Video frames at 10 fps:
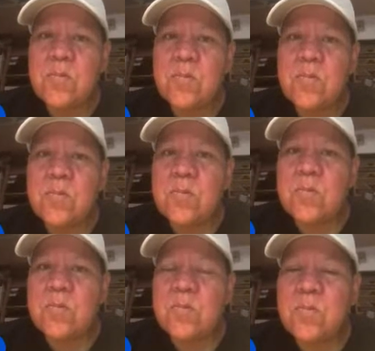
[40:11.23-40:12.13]

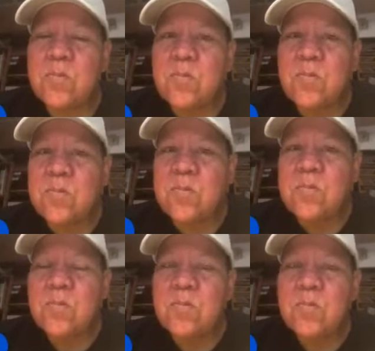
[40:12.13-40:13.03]

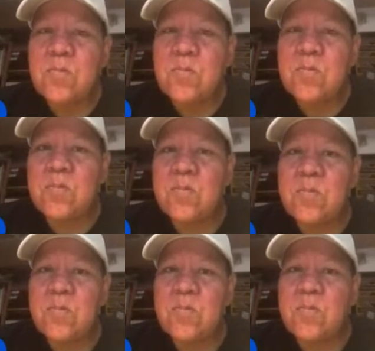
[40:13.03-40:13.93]

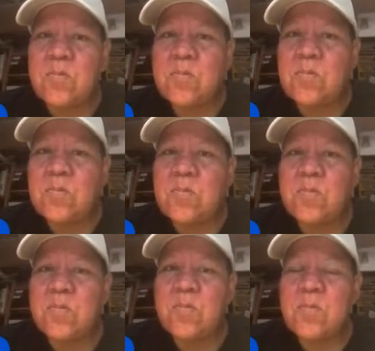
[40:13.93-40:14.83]

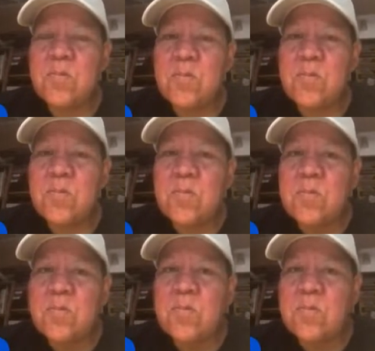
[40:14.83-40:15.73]

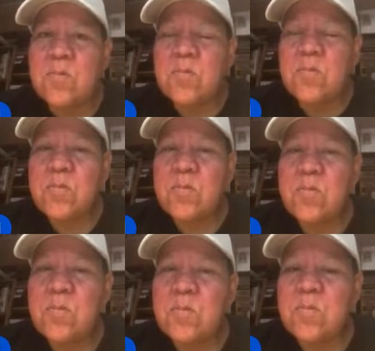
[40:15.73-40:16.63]

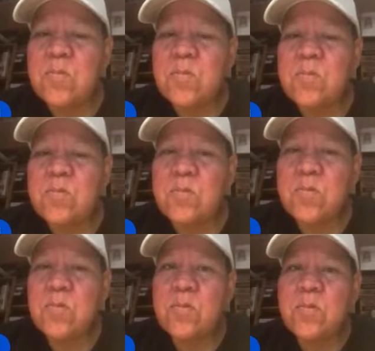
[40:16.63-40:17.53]

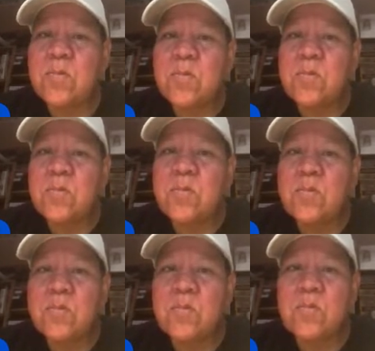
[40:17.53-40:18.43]

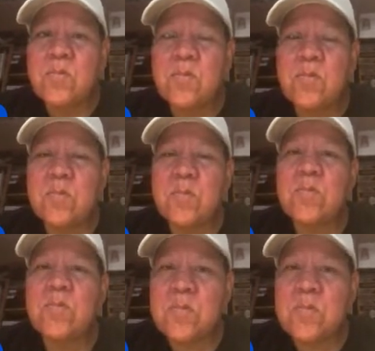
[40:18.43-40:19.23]
This person isn't speaking.